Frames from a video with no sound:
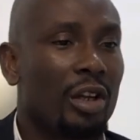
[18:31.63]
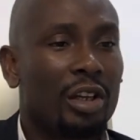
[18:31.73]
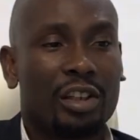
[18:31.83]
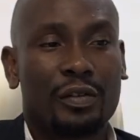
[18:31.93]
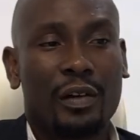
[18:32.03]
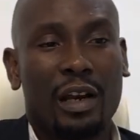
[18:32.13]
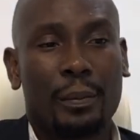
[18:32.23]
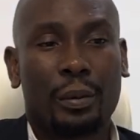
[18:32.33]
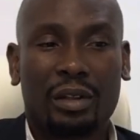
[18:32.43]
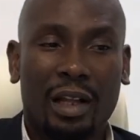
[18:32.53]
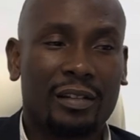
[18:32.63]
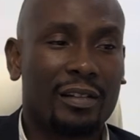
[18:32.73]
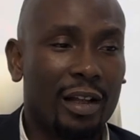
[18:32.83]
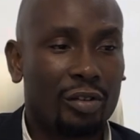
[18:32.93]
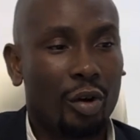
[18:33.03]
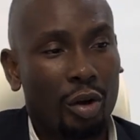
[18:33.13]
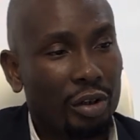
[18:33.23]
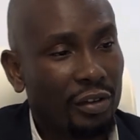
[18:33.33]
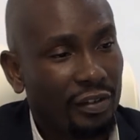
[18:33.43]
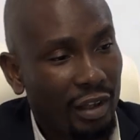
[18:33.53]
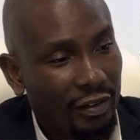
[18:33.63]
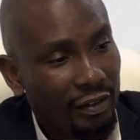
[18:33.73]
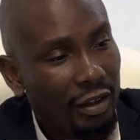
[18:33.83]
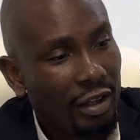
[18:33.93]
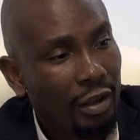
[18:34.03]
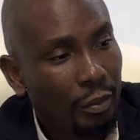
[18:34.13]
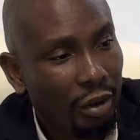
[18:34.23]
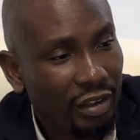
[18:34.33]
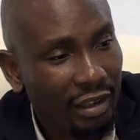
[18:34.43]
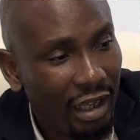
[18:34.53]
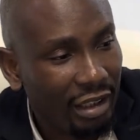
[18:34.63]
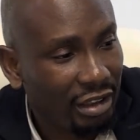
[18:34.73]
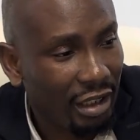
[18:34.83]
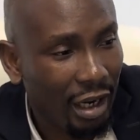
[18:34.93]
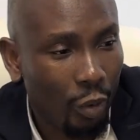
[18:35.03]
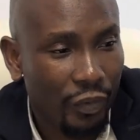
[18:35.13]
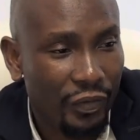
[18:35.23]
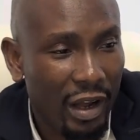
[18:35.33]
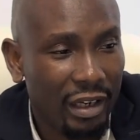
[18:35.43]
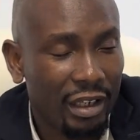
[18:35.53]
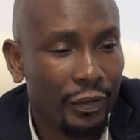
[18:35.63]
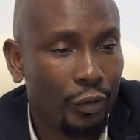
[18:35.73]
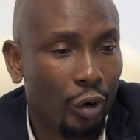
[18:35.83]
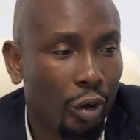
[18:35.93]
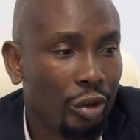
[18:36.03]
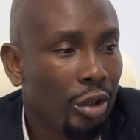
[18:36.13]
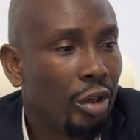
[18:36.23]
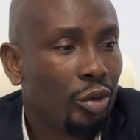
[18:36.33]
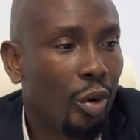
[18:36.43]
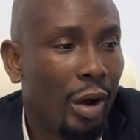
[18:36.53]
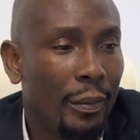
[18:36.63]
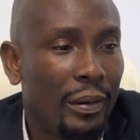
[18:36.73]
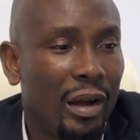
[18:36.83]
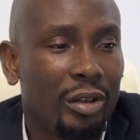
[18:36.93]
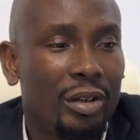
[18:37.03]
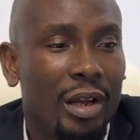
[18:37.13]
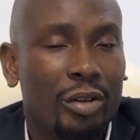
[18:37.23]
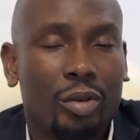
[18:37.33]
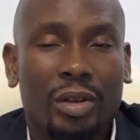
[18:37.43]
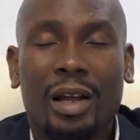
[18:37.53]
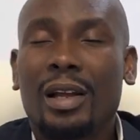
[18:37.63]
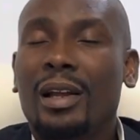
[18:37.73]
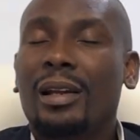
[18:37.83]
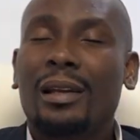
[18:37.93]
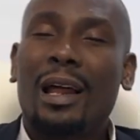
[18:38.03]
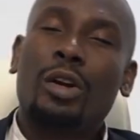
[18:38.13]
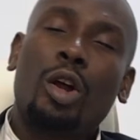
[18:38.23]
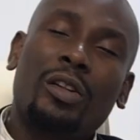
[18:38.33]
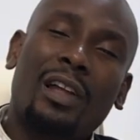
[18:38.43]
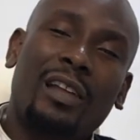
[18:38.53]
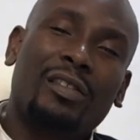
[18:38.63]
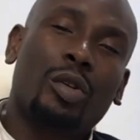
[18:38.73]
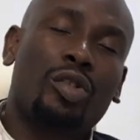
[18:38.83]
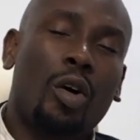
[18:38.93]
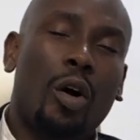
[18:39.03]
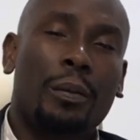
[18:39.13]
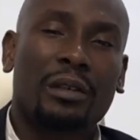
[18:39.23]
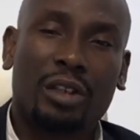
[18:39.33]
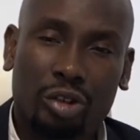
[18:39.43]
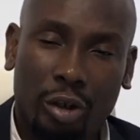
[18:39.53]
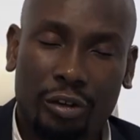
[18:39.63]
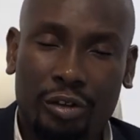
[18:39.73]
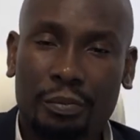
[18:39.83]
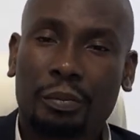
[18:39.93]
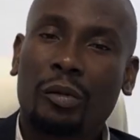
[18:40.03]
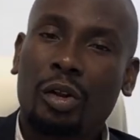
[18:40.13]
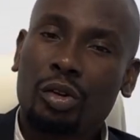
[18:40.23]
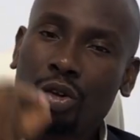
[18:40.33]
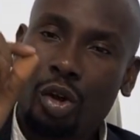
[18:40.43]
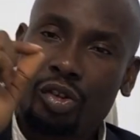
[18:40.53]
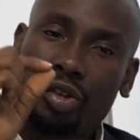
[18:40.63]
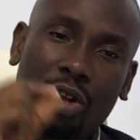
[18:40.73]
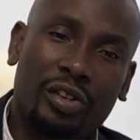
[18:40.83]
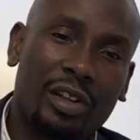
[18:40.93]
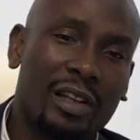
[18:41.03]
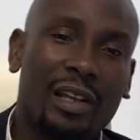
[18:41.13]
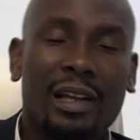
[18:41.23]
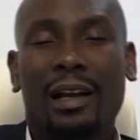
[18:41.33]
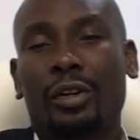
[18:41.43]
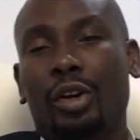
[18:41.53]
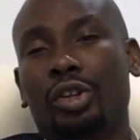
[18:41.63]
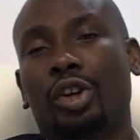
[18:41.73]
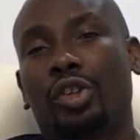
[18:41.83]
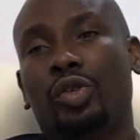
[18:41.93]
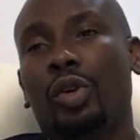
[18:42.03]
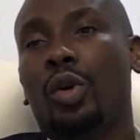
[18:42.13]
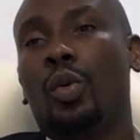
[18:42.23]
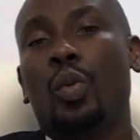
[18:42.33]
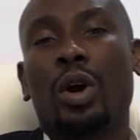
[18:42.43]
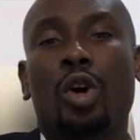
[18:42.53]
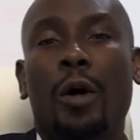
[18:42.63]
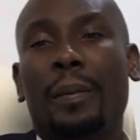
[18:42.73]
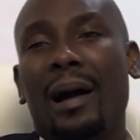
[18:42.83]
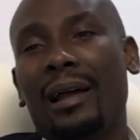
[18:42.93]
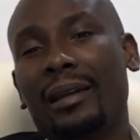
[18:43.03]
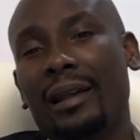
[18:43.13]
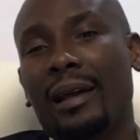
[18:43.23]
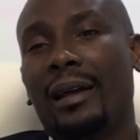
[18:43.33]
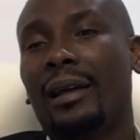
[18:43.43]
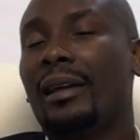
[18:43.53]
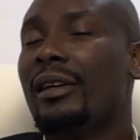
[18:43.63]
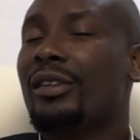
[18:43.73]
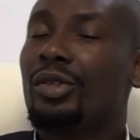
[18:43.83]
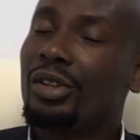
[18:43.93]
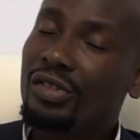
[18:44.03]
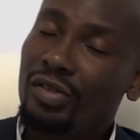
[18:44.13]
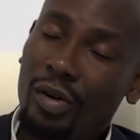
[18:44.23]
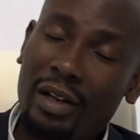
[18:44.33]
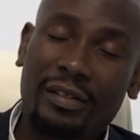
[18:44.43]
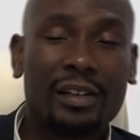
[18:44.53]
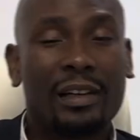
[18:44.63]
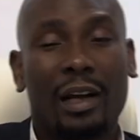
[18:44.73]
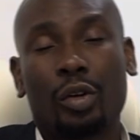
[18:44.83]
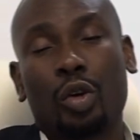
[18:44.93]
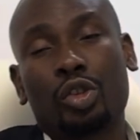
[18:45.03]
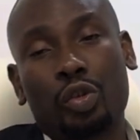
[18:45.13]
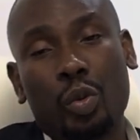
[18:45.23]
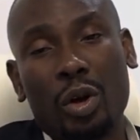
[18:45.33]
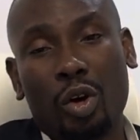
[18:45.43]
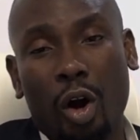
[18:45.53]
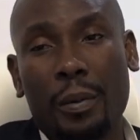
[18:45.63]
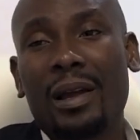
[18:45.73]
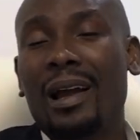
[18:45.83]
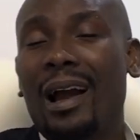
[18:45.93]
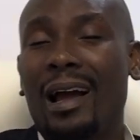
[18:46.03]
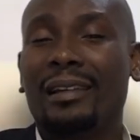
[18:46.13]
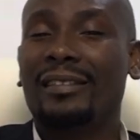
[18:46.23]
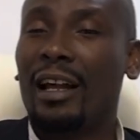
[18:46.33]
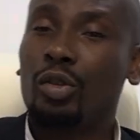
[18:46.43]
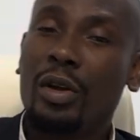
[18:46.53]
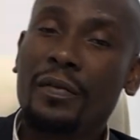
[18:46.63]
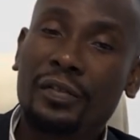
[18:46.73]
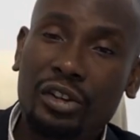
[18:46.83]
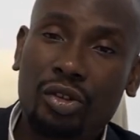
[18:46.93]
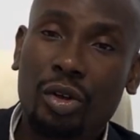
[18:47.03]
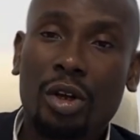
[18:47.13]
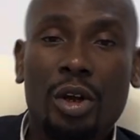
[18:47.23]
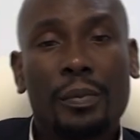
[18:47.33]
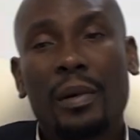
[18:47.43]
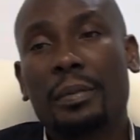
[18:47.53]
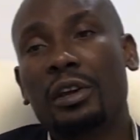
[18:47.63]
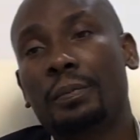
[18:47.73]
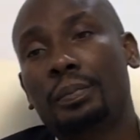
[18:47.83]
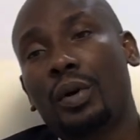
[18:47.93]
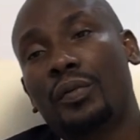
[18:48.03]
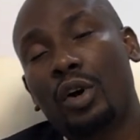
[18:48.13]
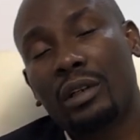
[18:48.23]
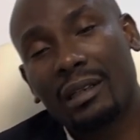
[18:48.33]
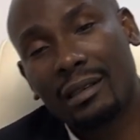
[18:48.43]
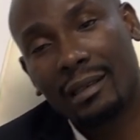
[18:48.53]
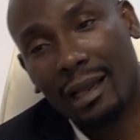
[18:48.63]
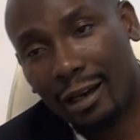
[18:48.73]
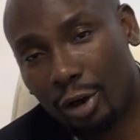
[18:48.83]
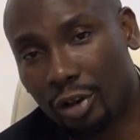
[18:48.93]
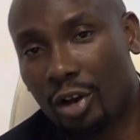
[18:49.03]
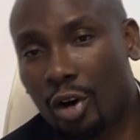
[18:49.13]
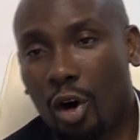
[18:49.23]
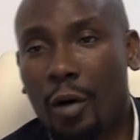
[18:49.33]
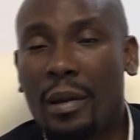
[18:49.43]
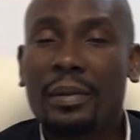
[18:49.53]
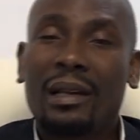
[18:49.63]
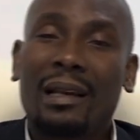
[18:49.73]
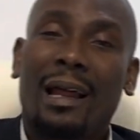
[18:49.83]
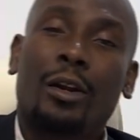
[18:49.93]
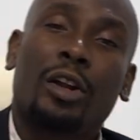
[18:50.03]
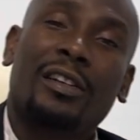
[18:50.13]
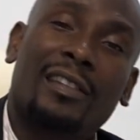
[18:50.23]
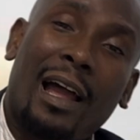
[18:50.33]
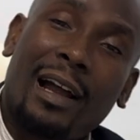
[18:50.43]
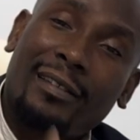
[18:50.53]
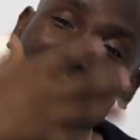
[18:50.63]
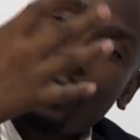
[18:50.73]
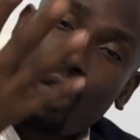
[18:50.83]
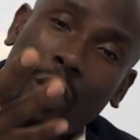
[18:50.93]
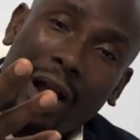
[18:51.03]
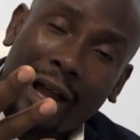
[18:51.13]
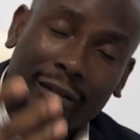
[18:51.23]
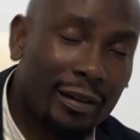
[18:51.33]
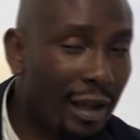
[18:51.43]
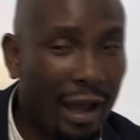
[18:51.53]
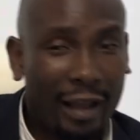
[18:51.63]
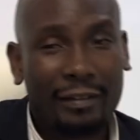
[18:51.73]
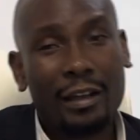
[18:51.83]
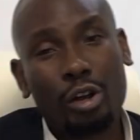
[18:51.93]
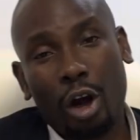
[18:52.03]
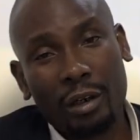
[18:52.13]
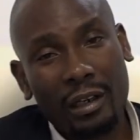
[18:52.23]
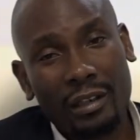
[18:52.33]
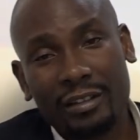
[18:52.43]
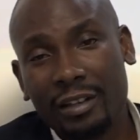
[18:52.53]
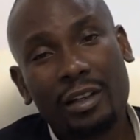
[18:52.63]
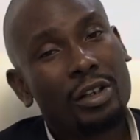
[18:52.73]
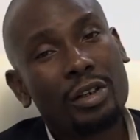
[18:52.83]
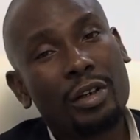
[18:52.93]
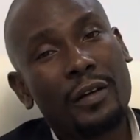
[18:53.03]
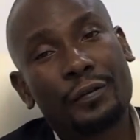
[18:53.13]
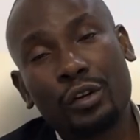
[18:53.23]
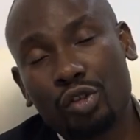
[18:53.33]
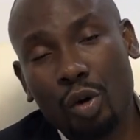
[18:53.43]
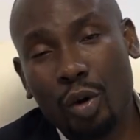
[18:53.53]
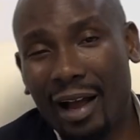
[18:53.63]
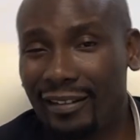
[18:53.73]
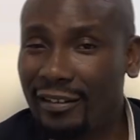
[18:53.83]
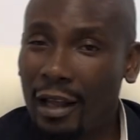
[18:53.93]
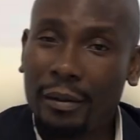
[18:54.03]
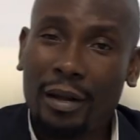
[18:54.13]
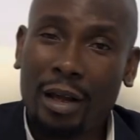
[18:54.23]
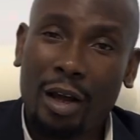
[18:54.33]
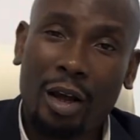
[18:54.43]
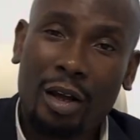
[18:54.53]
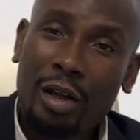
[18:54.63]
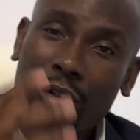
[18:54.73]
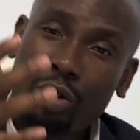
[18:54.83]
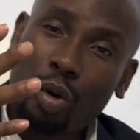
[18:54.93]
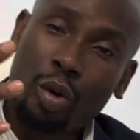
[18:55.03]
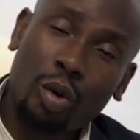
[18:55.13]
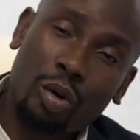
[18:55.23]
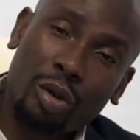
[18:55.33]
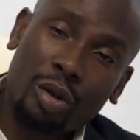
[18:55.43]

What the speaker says: is very important, that all these things. But in Nigeria, we find it difficult to adhere to that. Landlords have those obligations. Note those things. Cannot just wake up and increase rent. You cannot just wake up and decide to evict you. Maybe you provoke the landlord, or maybe the landlord is asking you out as a young lady. You refuse to accept to